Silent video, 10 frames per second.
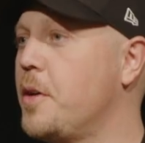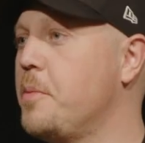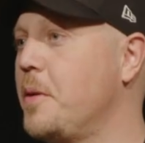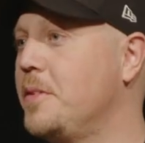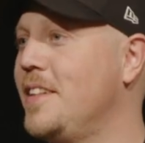
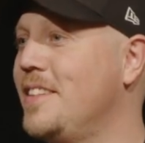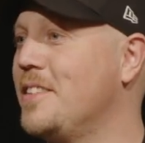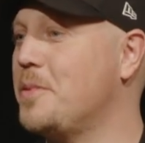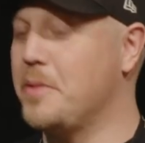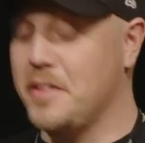about
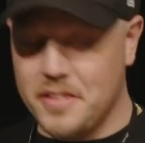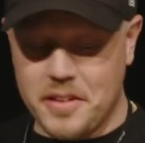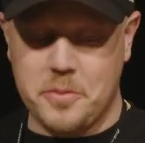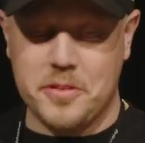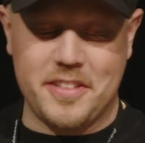Jesus because
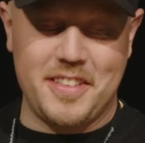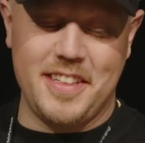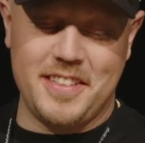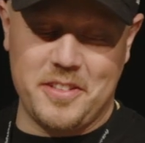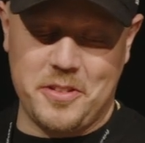it was
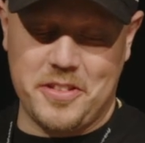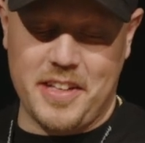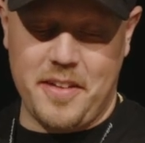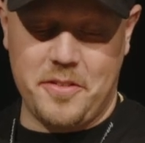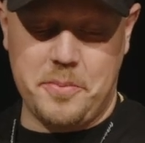Jesus who
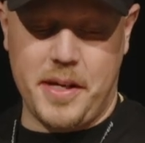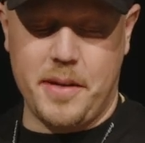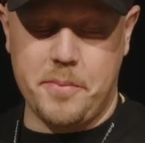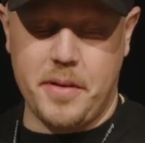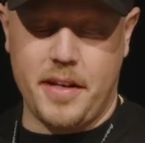saved
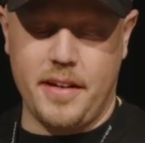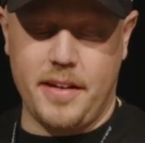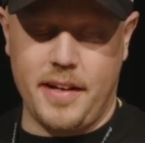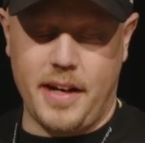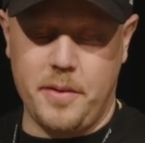me. But
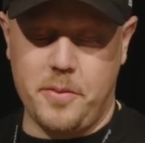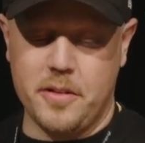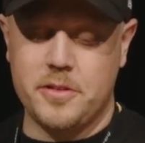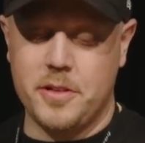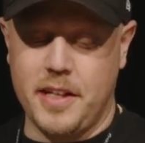I
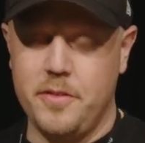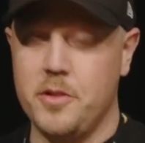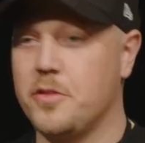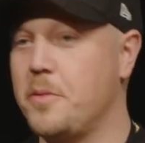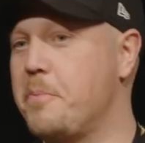want to give
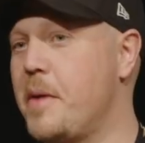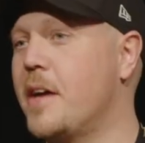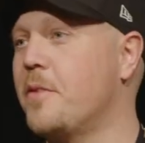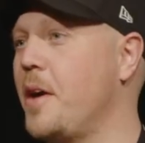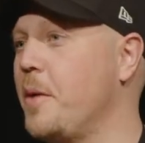you some
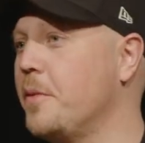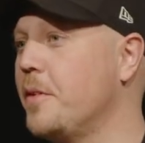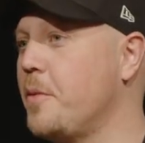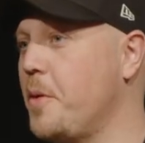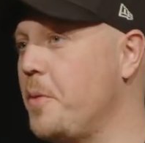background
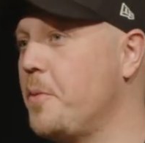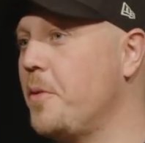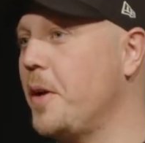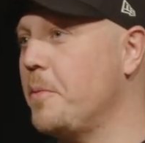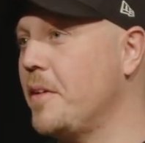
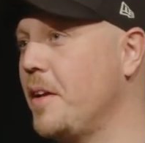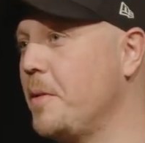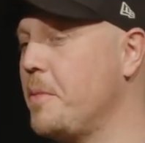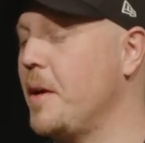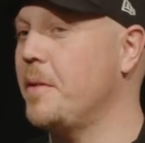what
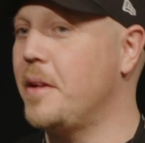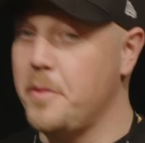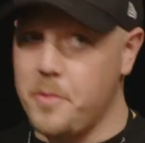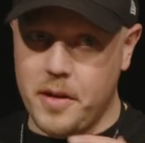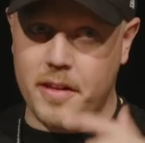
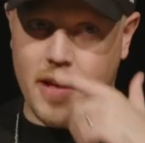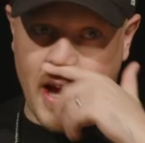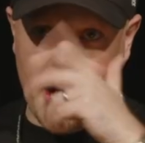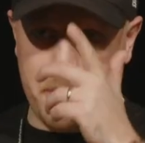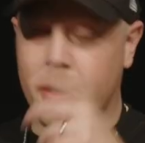
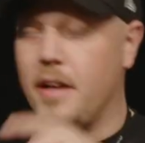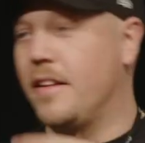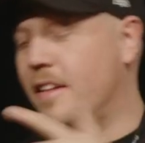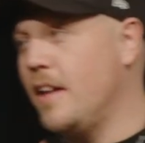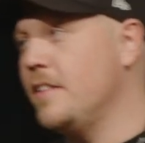I'm
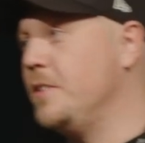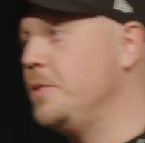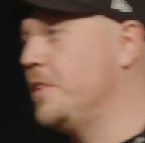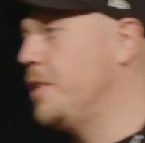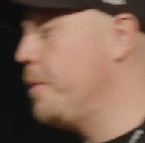gonna tell you,
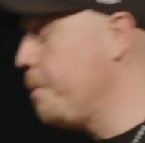you know.